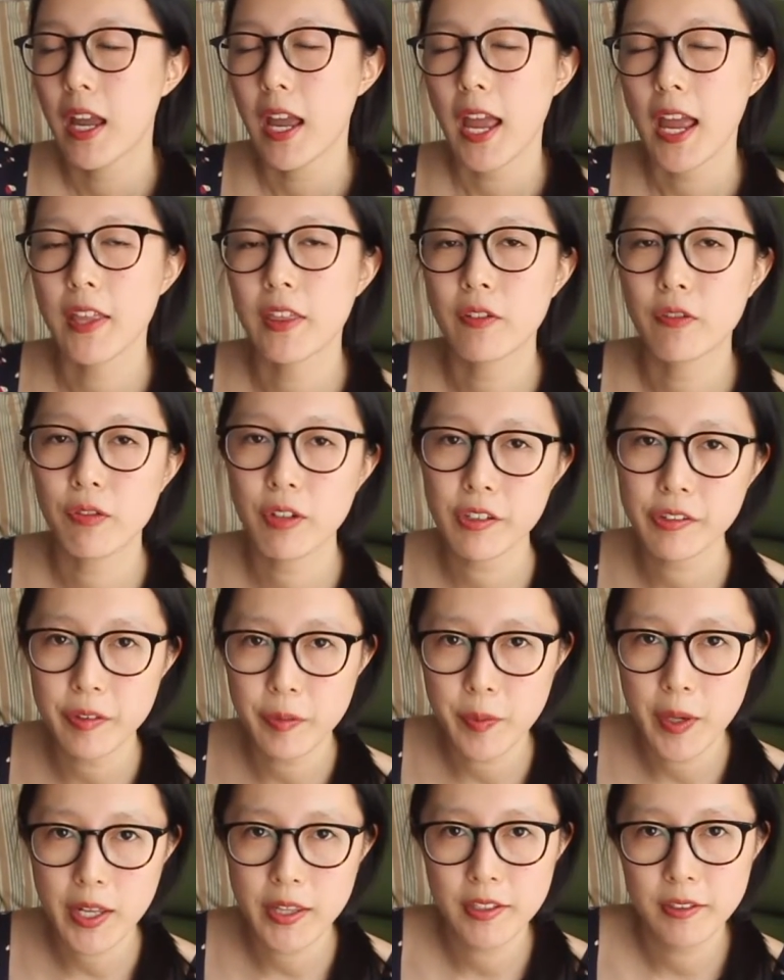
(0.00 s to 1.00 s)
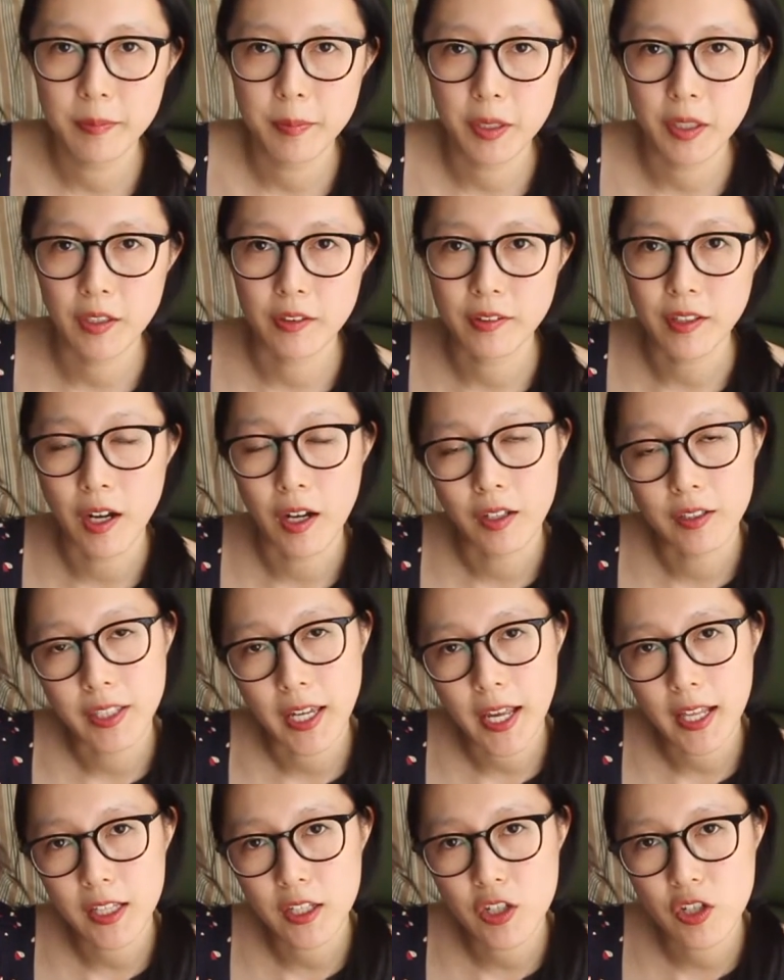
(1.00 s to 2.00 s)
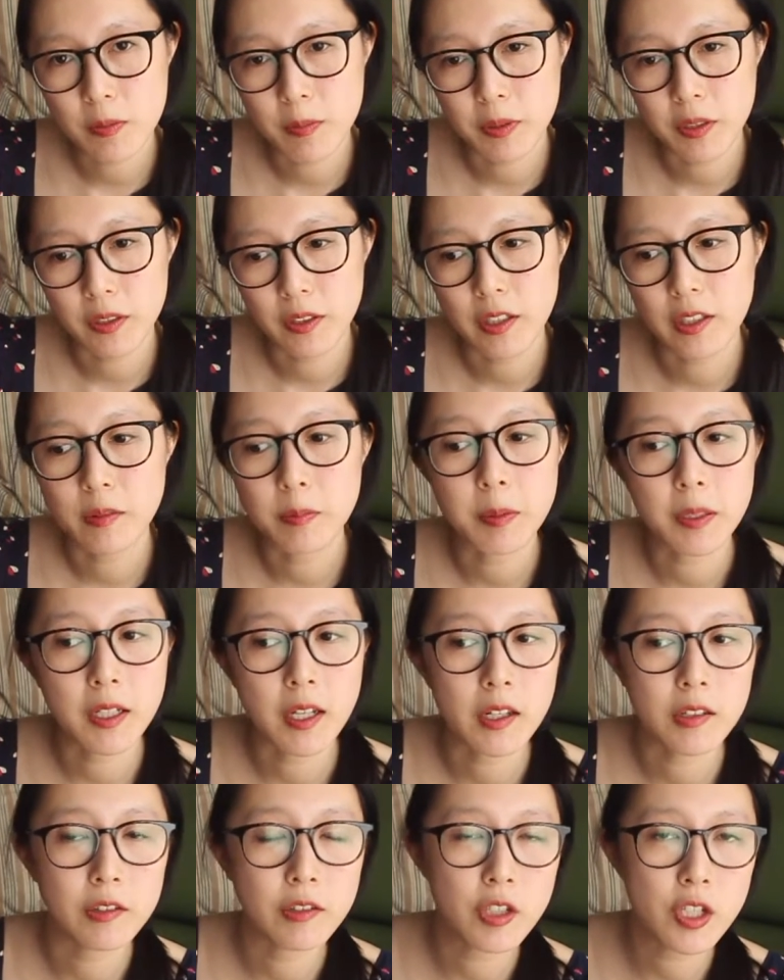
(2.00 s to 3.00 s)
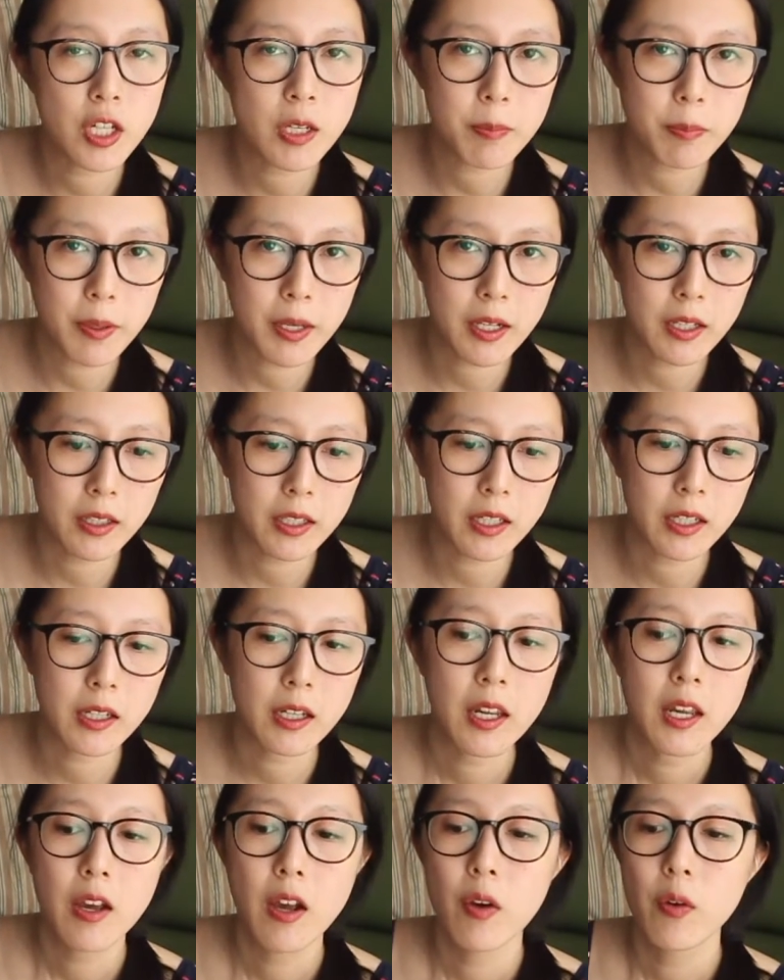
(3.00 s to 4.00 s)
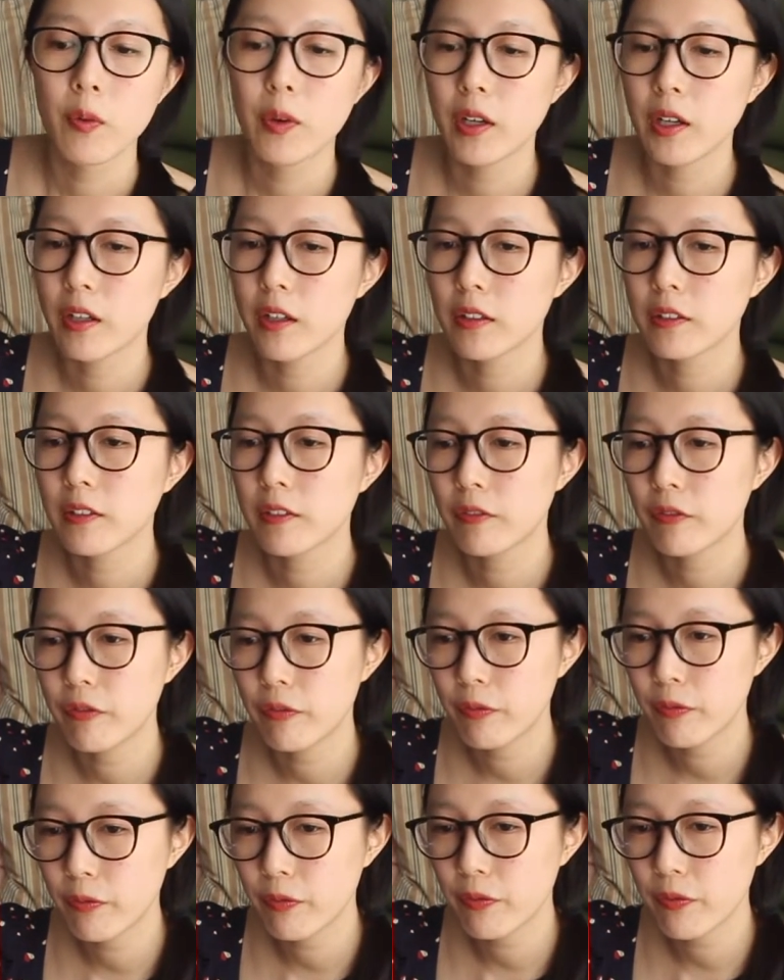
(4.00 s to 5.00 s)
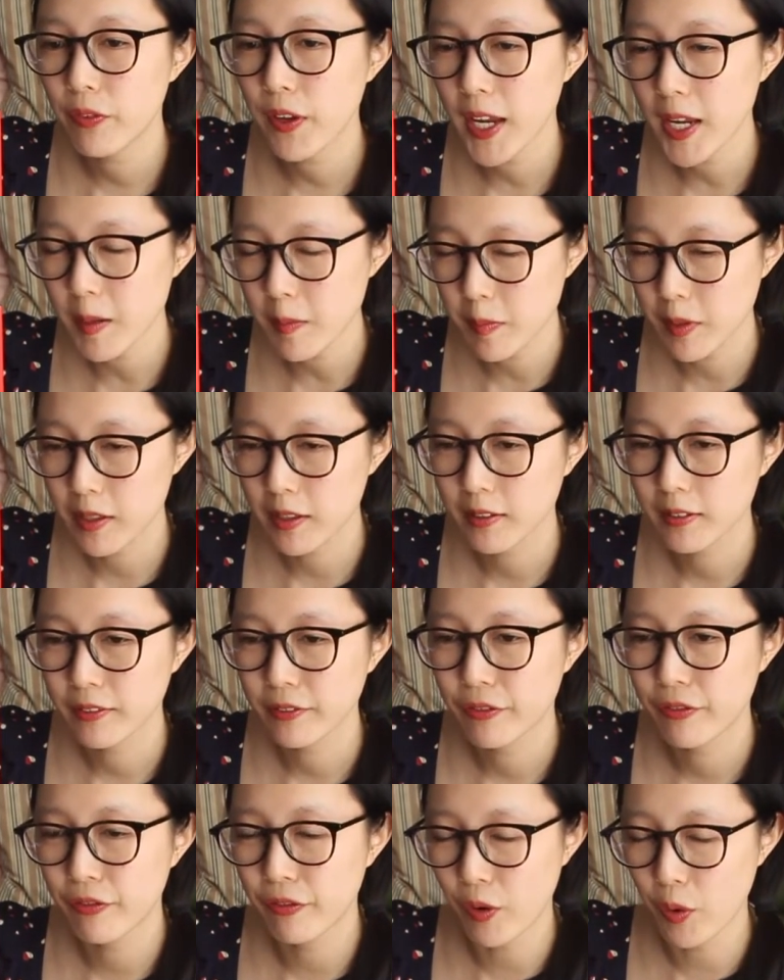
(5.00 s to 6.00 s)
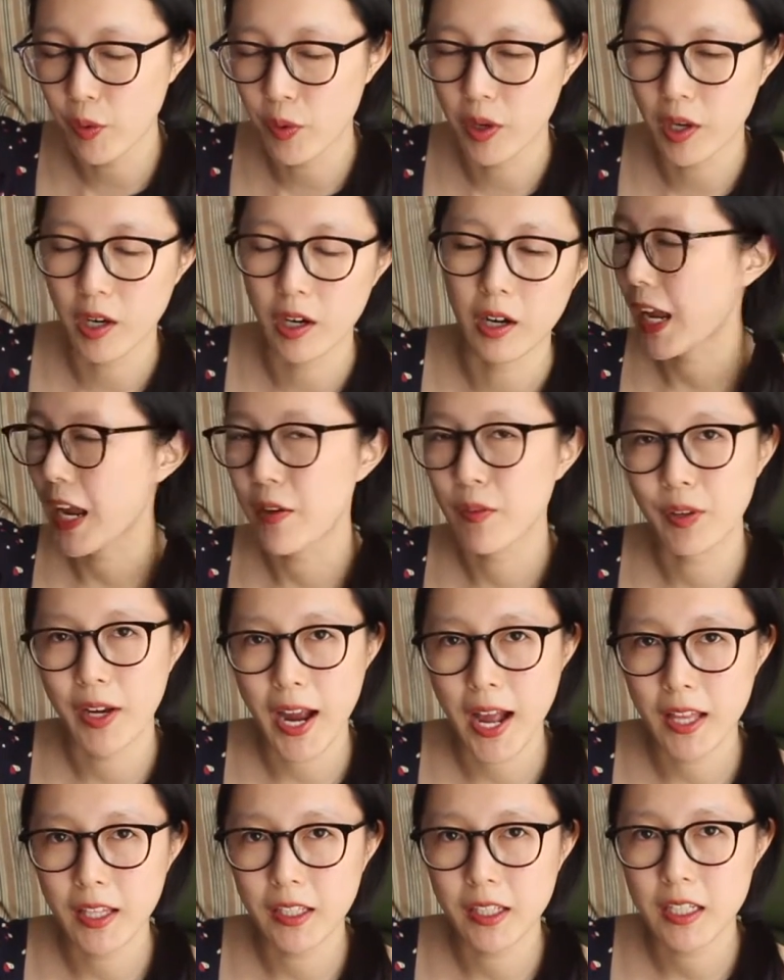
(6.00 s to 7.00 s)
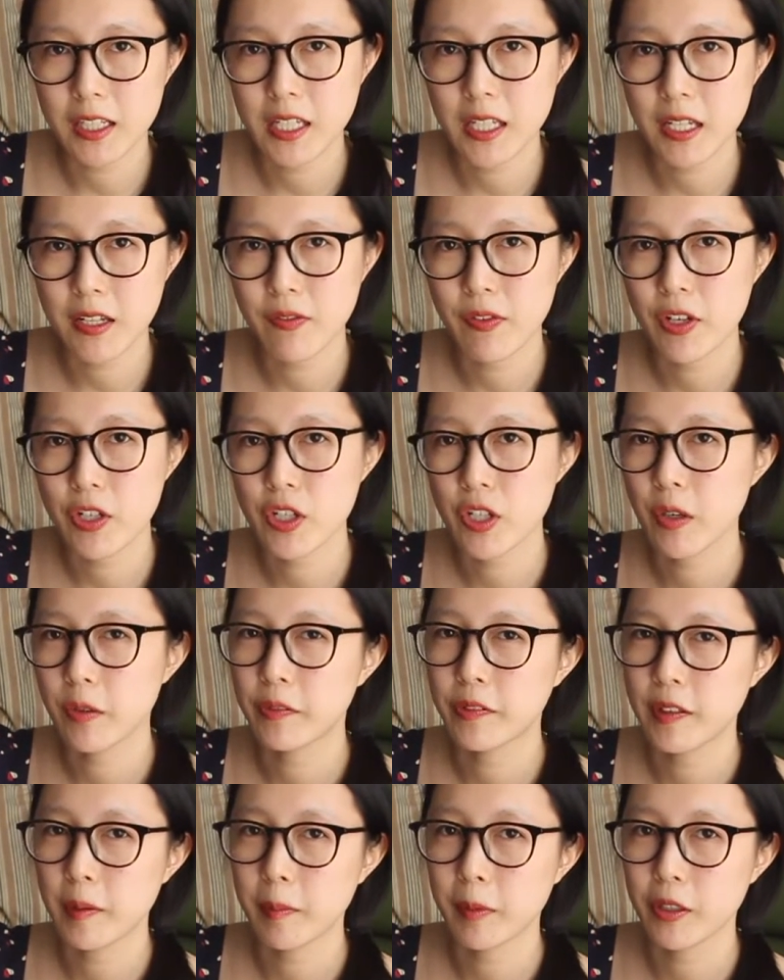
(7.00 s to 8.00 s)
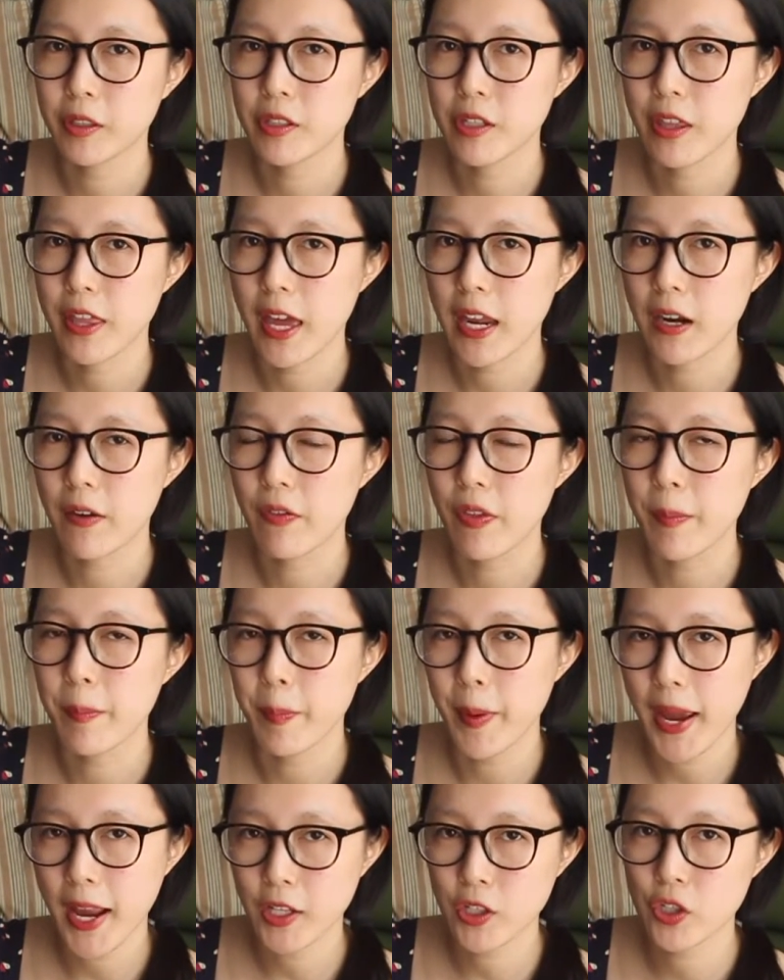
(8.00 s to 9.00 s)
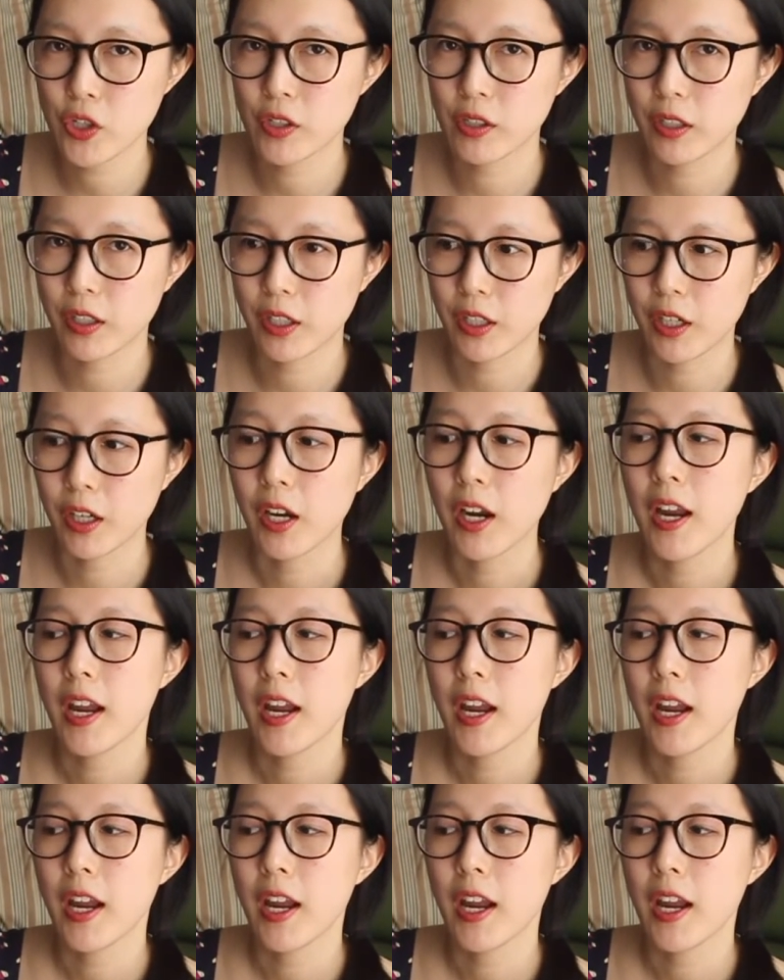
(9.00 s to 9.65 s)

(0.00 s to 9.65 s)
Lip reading: And the reason why this book is called Eligible is because Chip Bingley was famous for a reality TV show similar to that of The Bachelor,